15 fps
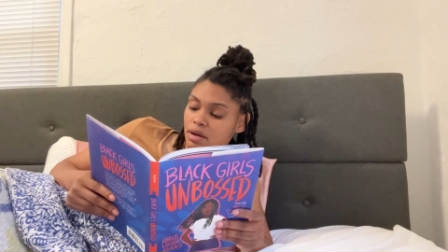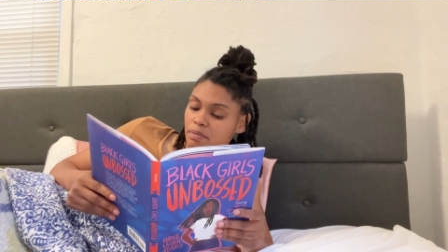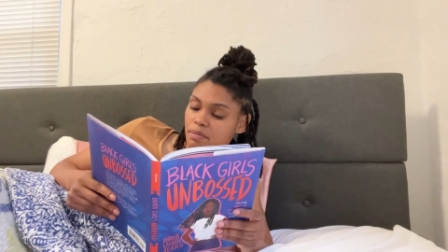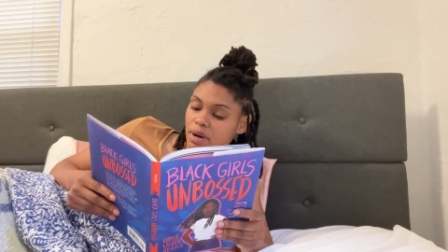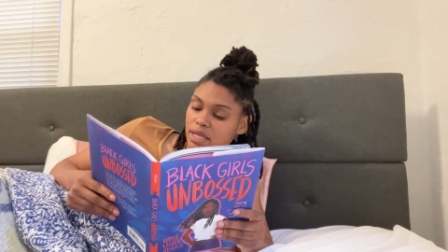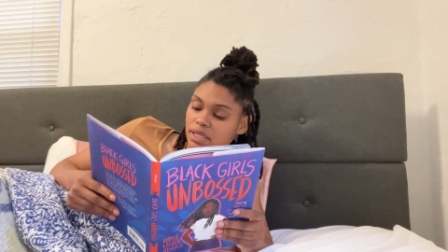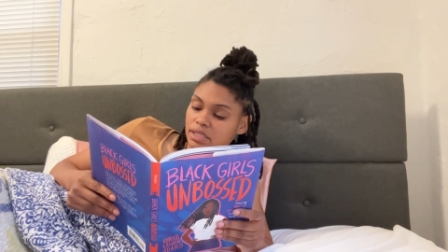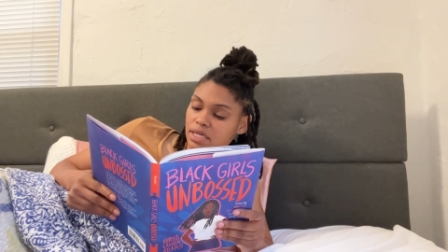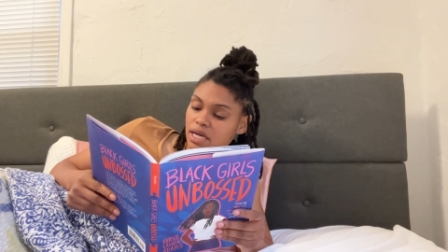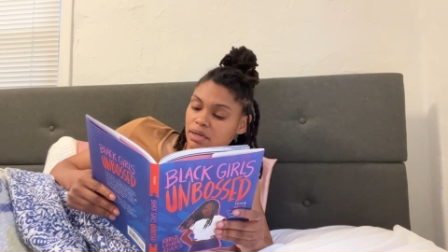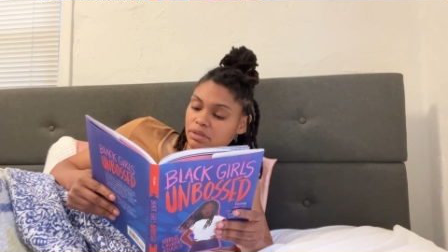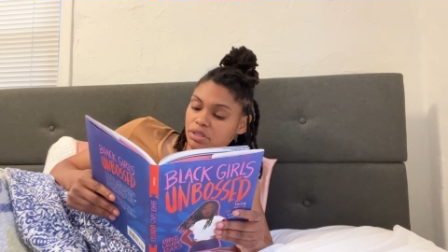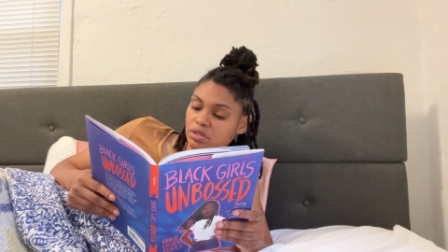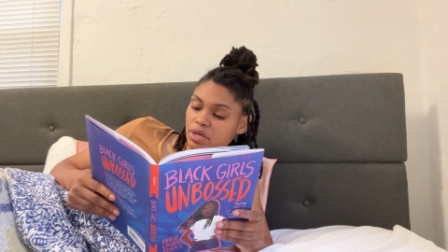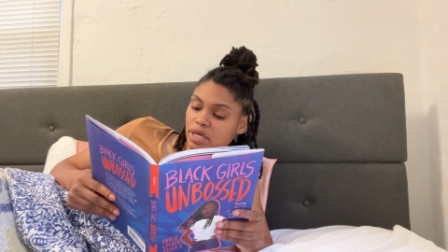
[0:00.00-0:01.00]
By the time
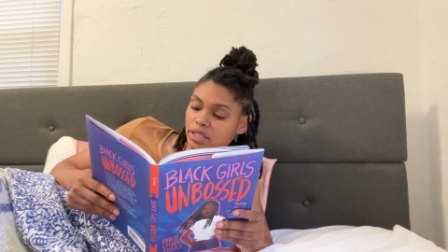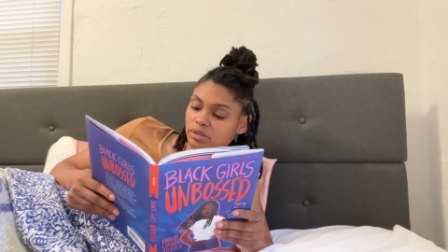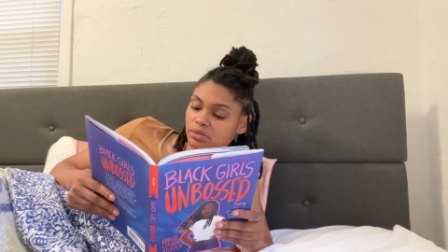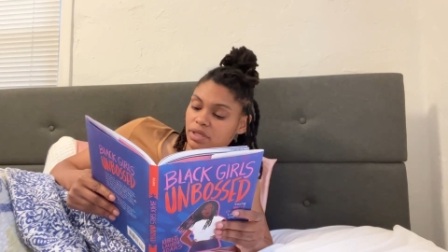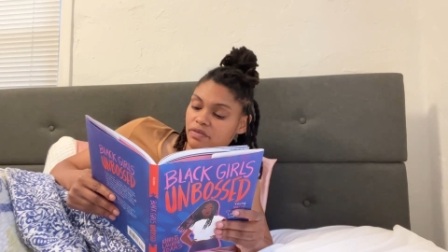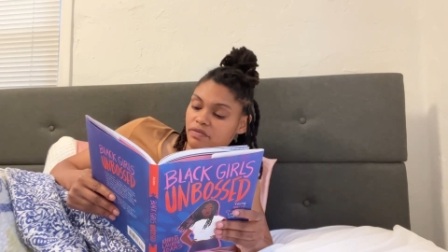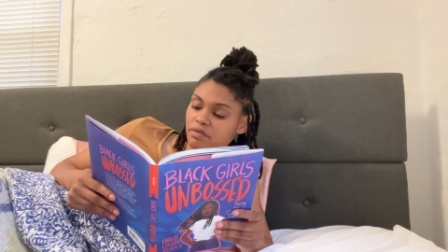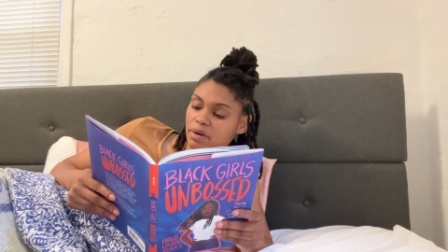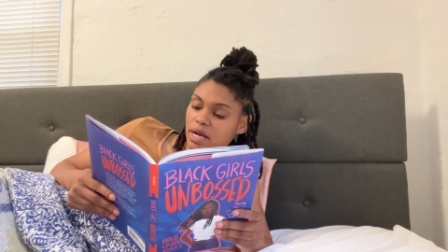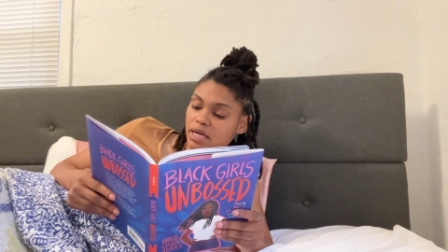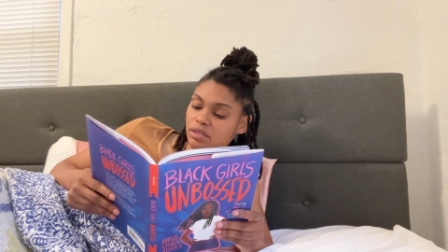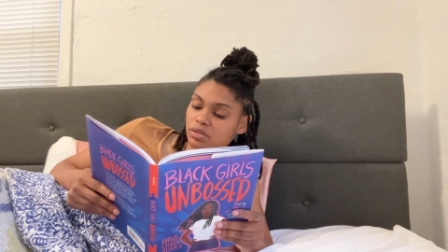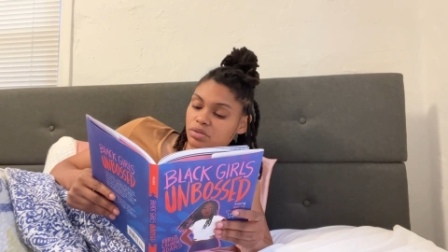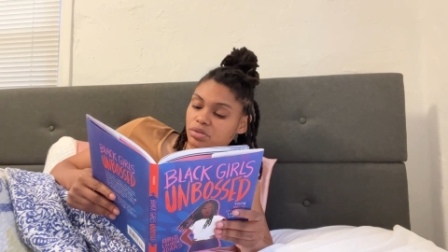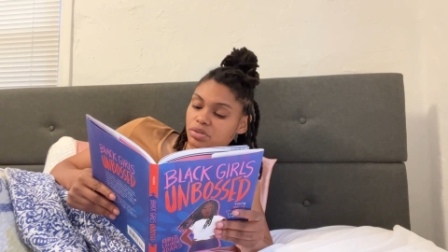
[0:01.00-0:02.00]
she graduated from high
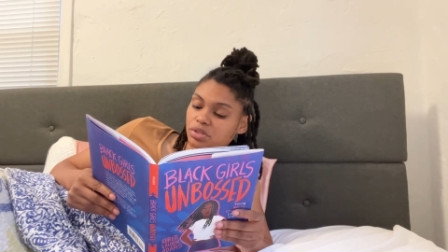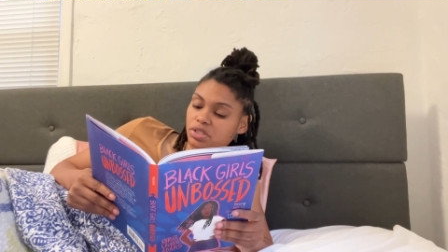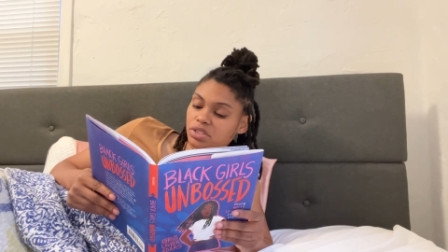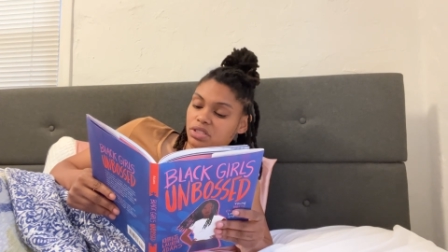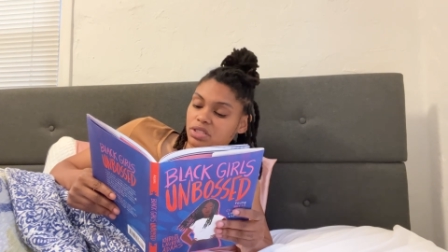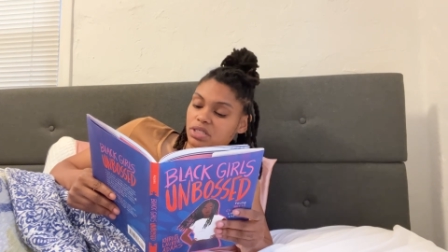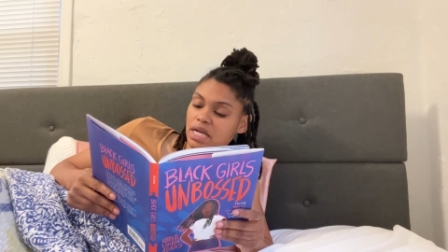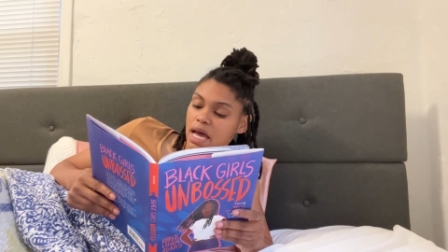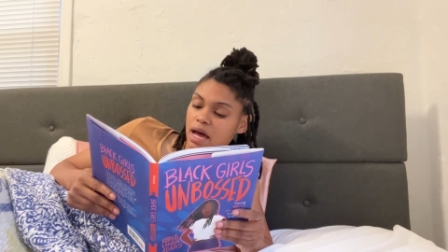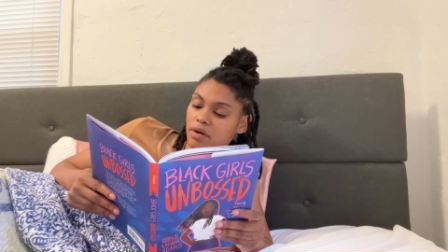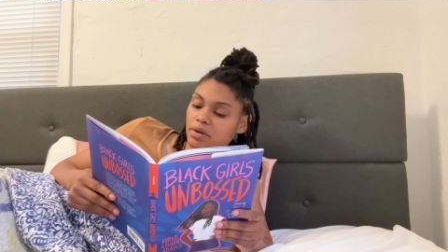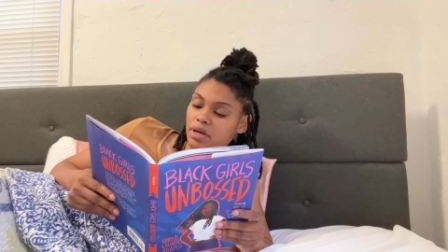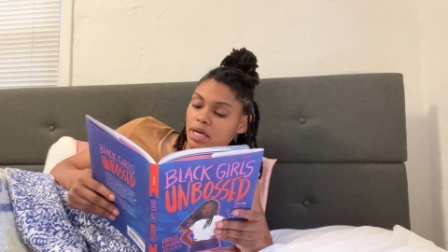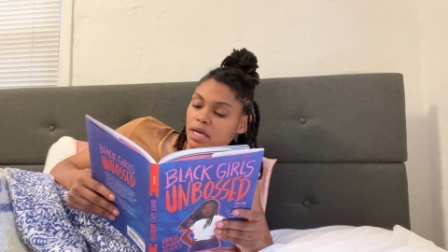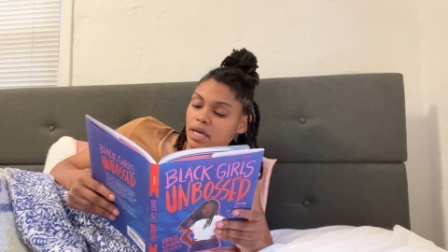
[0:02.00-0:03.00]
school, she stood
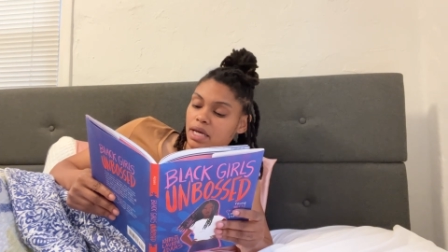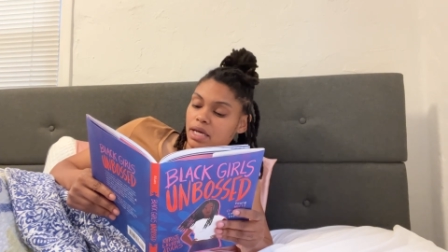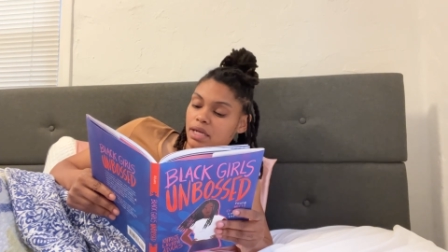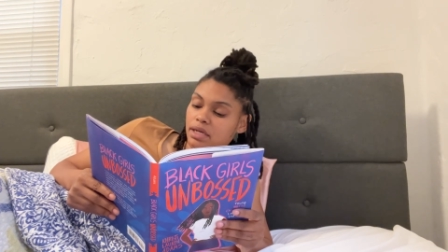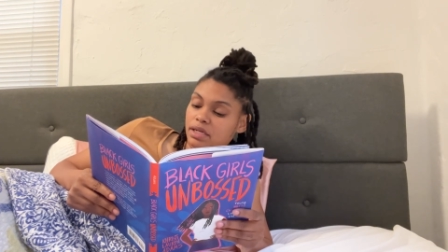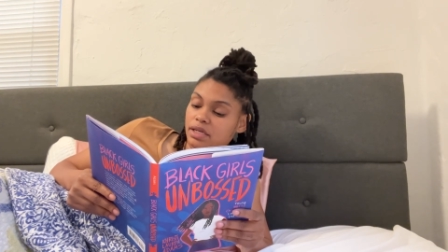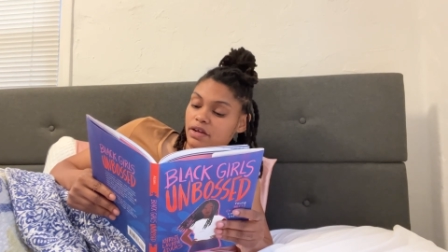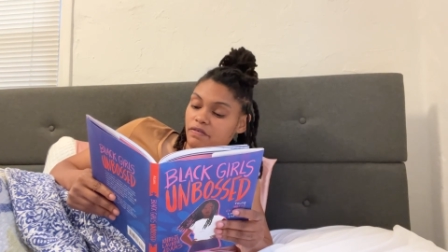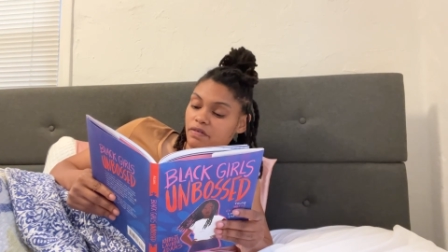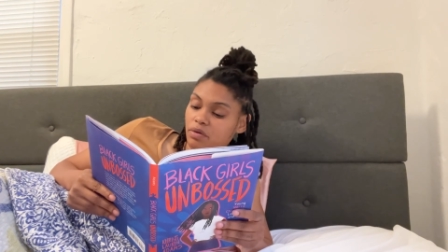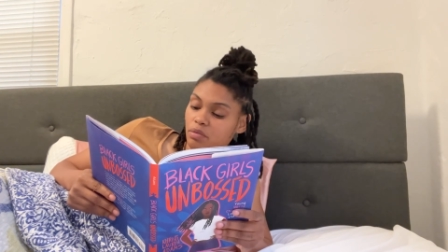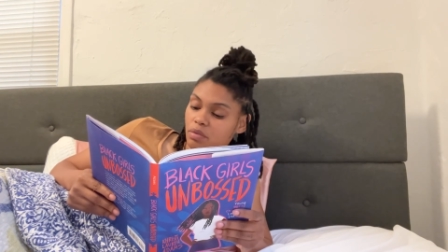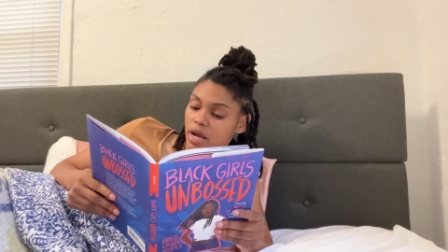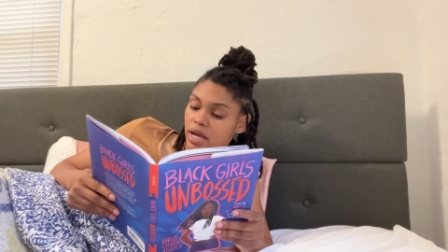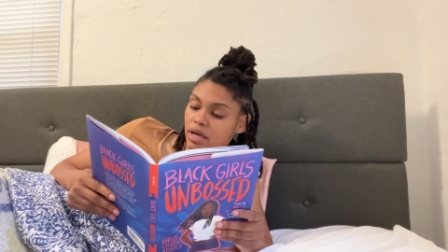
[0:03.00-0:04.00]
out in a
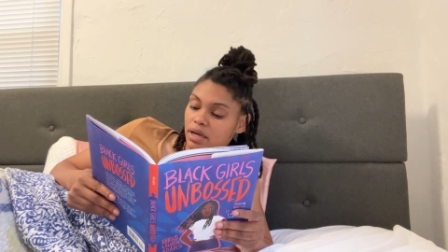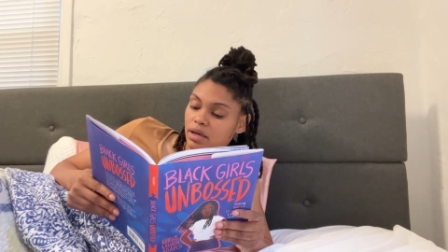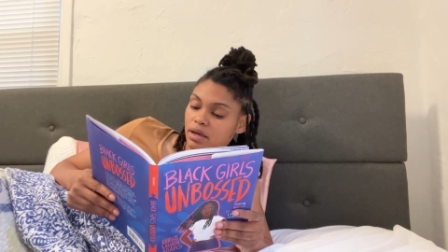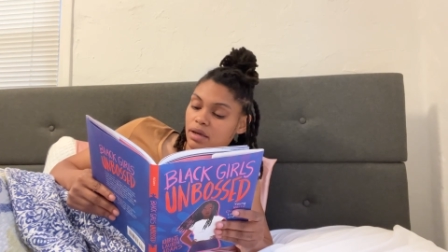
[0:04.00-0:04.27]
different way,